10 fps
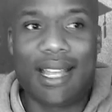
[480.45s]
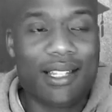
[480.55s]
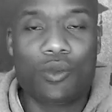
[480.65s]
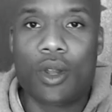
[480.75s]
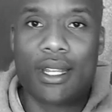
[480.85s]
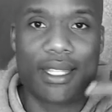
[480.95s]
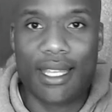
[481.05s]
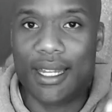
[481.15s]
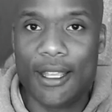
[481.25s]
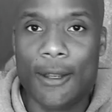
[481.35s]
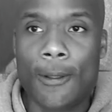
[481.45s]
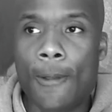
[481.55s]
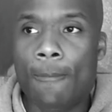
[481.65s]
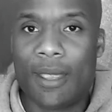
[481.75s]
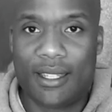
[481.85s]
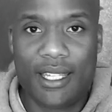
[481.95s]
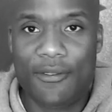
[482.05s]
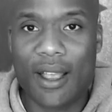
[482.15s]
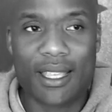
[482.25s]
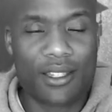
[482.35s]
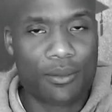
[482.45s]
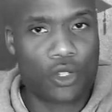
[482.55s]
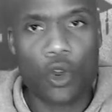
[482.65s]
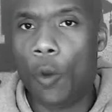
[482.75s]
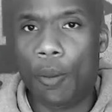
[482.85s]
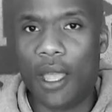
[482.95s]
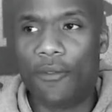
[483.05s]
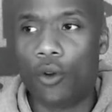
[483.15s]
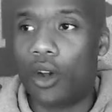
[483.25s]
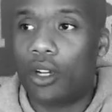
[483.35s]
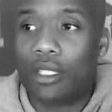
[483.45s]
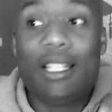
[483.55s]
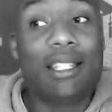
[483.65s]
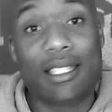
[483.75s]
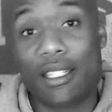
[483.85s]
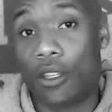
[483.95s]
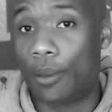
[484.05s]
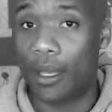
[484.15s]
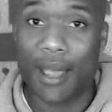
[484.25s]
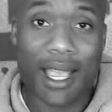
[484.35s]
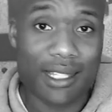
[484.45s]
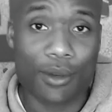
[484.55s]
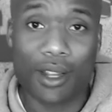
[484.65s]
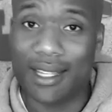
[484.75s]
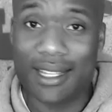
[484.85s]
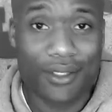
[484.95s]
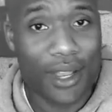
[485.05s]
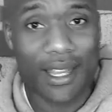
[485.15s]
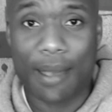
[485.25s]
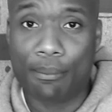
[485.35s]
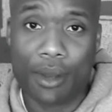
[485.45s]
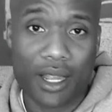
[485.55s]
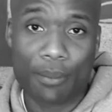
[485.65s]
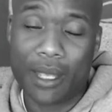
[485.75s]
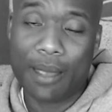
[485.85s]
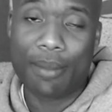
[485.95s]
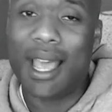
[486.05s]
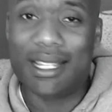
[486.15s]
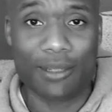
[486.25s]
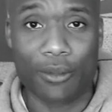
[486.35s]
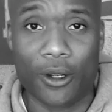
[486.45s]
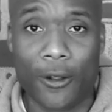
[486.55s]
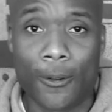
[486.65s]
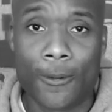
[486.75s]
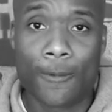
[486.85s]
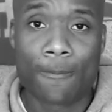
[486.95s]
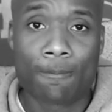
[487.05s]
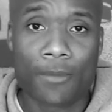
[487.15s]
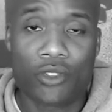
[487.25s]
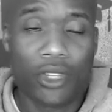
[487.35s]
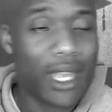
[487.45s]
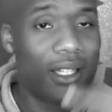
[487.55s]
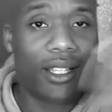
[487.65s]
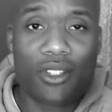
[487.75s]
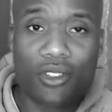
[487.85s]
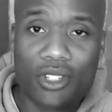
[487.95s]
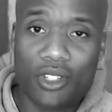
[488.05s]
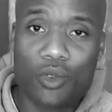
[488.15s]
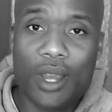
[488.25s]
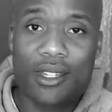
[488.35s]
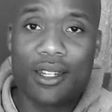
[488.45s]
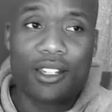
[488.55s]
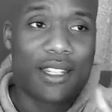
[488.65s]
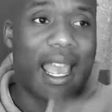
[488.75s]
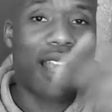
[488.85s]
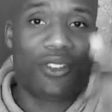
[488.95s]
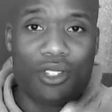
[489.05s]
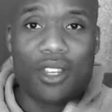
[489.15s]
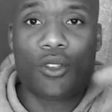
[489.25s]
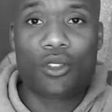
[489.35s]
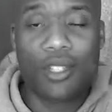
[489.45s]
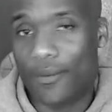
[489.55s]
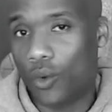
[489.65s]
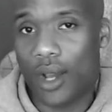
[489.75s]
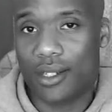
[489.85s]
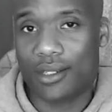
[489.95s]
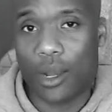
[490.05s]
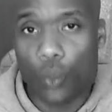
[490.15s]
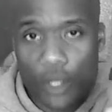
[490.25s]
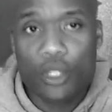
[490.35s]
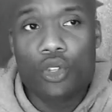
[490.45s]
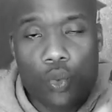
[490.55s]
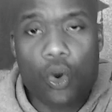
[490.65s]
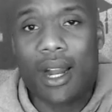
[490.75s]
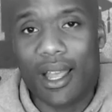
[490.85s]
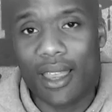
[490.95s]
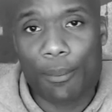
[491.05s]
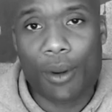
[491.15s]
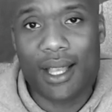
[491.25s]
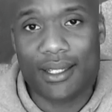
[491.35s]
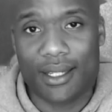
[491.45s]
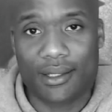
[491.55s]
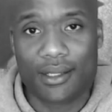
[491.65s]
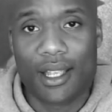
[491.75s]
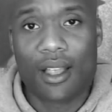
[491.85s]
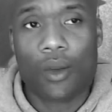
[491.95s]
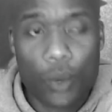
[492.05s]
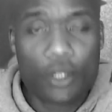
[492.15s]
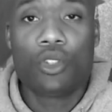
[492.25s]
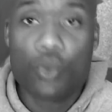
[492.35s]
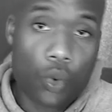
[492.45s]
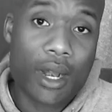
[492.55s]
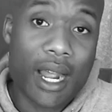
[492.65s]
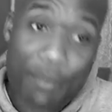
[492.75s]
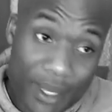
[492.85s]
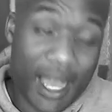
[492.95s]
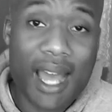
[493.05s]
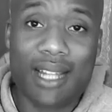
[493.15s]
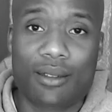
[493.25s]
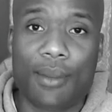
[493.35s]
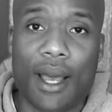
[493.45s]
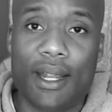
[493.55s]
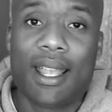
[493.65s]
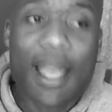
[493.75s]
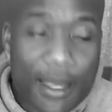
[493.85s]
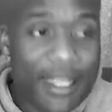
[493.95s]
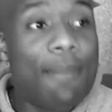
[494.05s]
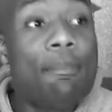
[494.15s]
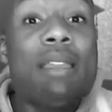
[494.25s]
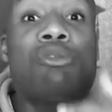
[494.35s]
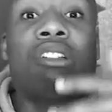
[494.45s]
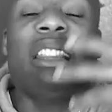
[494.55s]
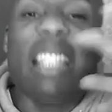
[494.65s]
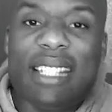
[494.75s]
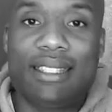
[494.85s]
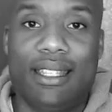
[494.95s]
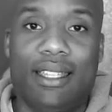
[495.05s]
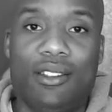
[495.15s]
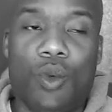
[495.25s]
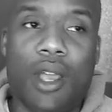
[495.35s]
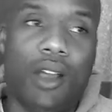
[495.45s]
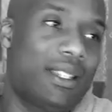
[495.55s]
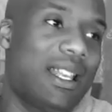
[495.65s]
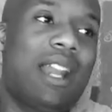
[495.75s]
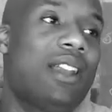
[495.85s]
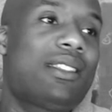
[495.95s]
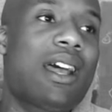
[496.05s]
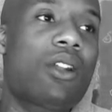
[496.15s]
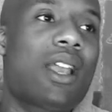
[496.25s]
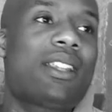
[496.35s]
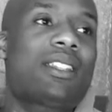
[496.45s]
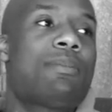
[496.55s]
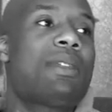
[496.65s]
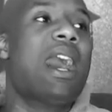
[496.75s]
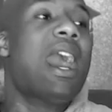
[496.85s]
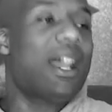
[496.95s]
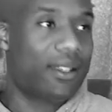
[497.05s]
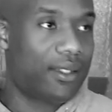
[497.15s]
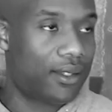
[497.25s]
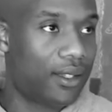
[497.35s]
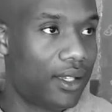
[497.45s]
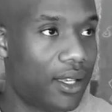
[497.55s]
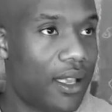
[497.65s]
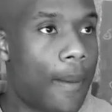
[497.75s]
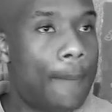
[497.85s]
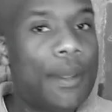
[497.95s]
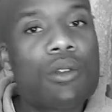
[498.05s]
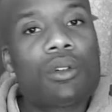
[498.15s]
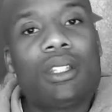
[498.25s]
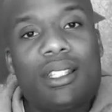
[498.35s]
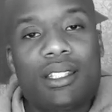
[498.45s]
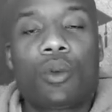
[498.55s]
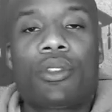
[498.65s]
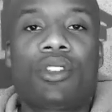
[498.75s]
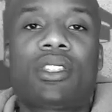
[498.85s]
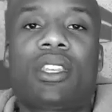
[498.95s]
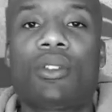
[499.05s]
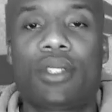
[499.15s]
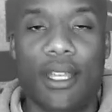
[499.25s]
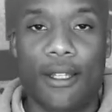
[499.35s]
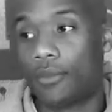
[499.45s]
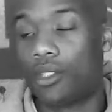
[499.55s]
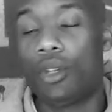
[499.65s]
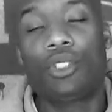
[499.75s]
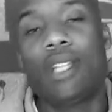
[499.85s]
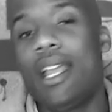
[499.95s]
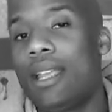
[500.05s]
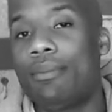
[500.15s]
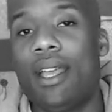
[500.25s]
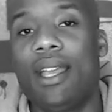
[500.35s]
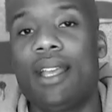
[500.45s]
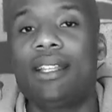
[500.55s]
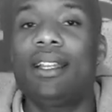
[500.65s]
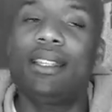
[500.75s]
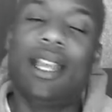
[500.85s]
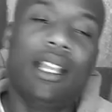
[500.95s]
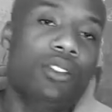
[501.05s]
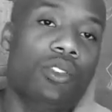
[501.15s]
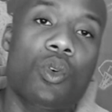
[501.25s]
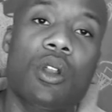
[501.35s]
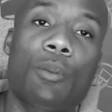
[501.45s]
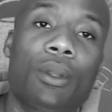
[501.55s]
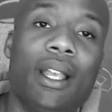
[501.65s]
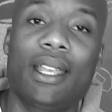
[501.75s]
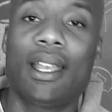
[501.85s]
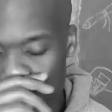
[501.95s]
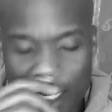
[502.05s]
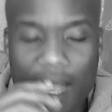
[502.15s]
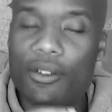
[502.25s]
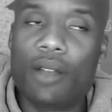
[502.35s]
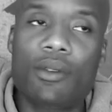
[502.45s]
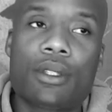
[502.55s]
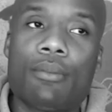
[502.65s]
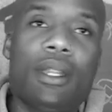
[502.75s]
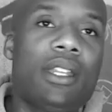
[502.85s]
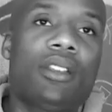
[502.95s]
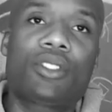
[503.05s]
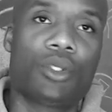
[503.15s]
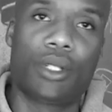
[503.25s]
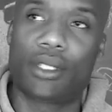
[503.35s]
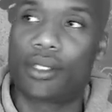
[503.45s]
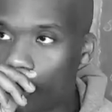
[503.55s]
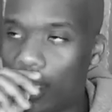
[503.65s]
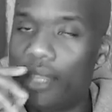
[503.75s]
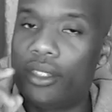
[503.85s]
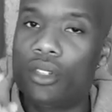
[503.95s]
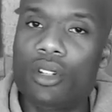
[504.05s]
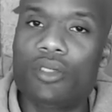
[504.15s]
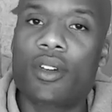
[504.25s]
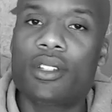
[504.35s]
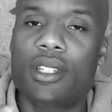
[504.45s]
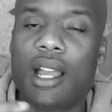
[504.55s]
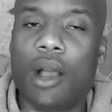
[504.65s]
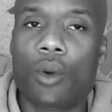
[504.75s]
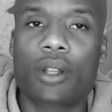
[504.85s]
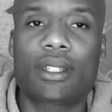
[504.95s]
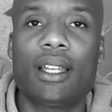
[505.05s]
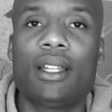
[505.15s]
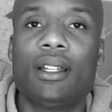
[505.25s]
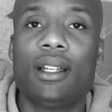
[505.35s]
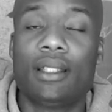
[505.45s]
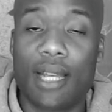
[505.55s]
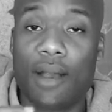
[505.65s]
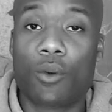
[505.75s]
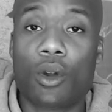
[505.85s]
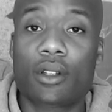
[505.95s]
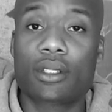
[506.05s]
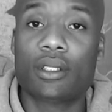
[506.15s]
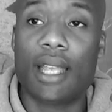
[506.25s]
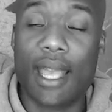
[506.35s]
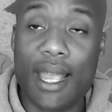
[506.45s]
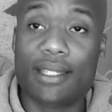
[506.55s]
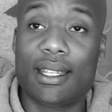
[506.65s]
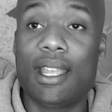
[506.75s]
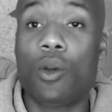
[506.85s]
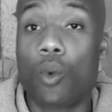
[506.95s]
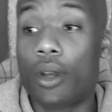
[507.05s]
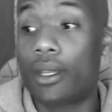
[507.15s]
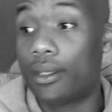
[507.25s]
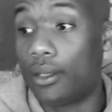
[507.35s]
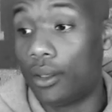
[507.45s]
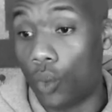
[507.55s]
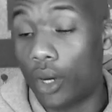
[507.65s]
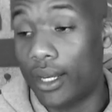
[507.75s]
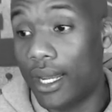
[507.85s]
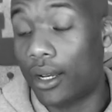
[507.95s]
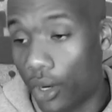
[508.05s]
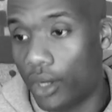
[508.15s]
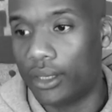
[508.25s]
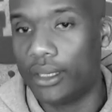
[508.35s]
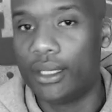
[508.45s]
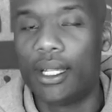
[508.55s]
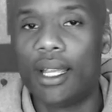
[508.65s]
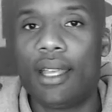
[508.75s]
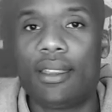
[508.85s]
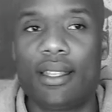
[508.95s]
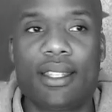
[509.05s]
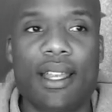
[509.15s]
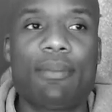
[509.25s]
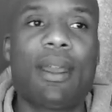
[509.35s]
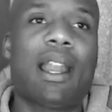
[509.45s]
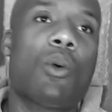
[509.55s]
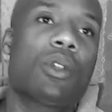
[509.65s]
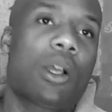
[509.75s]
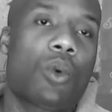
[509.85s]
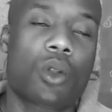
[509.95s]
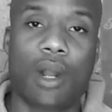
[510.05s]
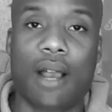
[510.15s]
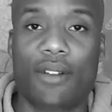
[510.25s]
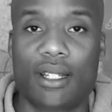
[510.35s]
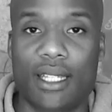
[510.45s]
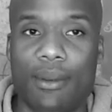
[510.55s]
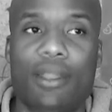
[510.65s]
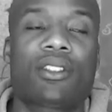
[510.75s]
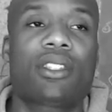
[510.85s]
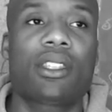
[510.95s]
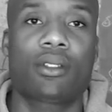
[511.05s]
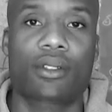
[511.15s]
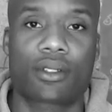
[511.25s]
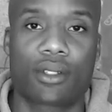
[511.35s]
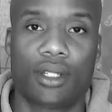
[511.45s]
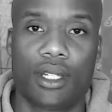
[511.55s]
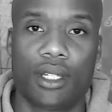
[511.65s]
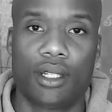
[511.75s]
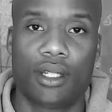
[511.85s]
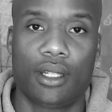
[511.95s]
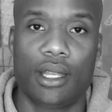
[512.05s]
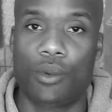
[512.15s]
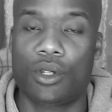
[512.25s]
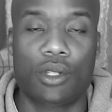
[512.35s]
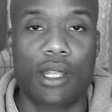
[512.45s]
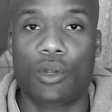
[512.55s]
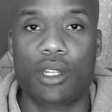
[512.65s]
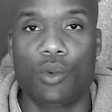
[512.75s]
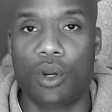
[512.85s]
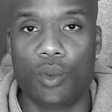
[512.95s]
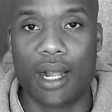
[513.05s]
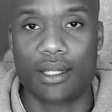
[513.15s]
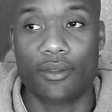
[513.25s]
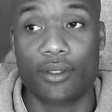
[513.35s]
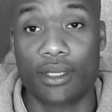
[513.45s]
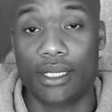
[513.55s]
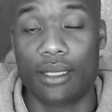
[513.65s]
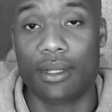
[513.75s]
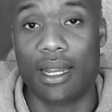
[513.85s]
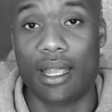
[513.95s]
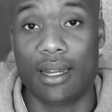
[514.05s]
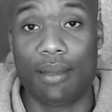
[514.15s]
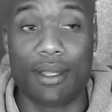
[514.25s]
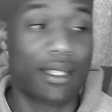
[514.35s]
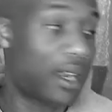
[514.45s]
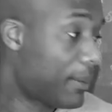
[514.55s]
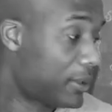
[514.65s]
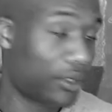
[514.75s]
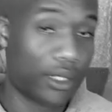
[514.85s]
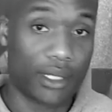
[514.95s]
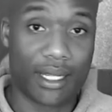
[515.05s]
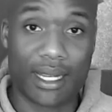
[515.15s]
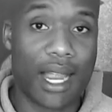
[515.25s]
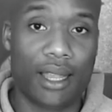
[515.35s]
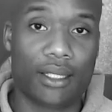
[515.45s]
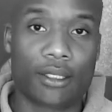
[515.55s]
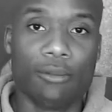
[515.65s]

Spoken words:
I just wanted to get in and see if I can get some school paid for, or at least continue to play basketball, because I still had that bug of playing basketball. So you got to look at your situation and just ask yourself those tough questions, like what do you want out of that process? What do you want out of it? Be honest about it. And then be realistic as well. It's not okay just to be honest. Be realistic with your skill set. It's no shame, man. At the end of the day, you just want to play. I've come into many of students at the university that I worked at, that I've worked at and working at currently, that say, man, I wish I would have went out for the team. They're seniors. And they wish they would have went out for the team. And they missed an opportunity in college.